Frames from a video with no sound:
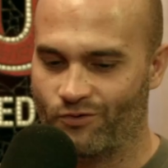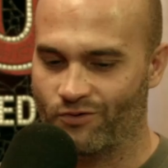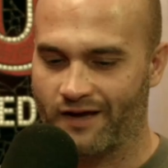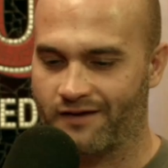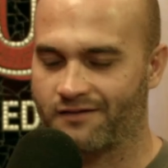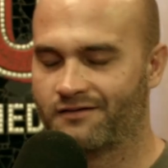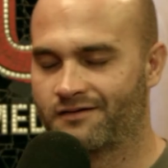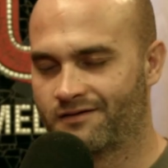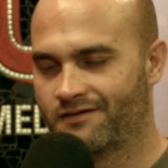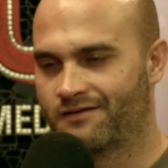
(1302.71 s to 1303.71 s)
like
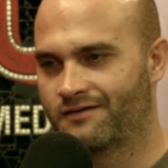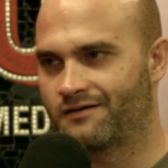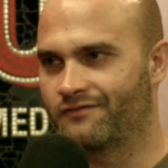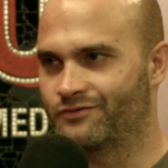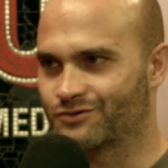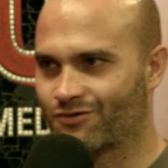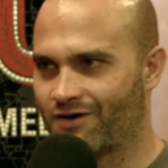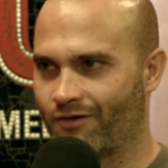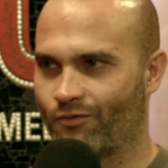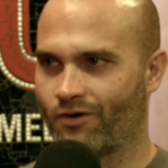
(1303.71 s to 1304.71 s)
correct of those
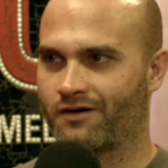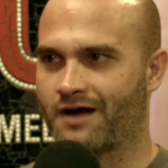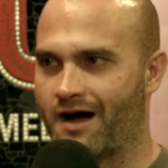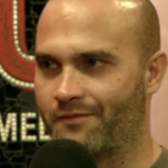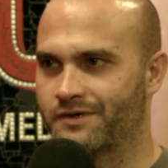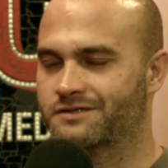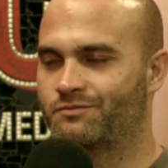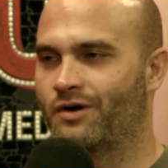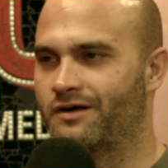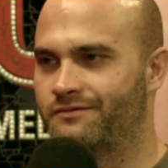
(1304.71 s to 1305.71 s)
crowd work comics.
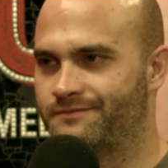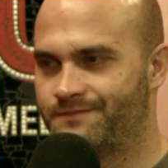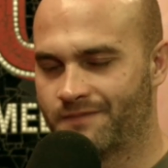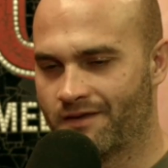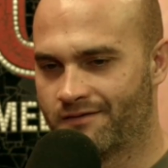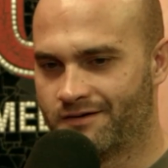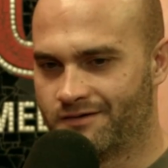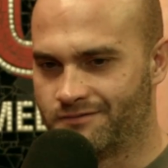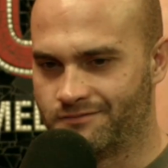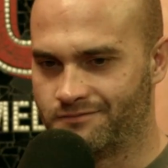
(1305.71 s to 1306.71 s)
Correct. But,
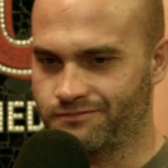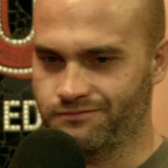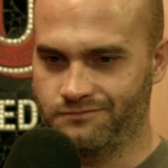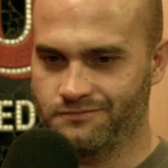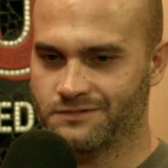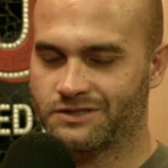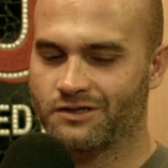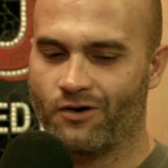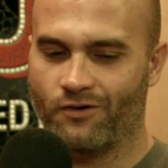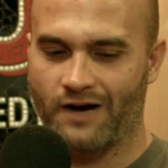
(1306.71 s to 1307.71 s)

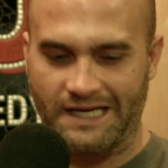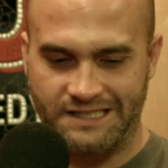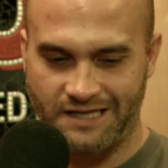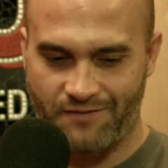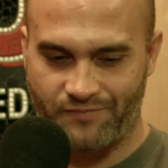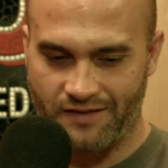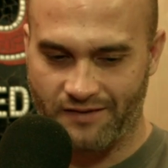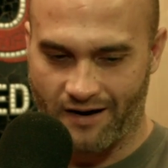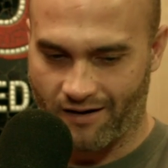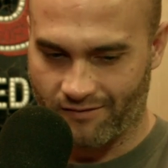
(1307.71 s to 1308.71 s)
so I step in
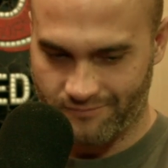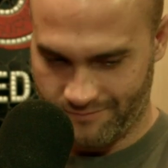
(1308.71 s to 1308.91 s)
there,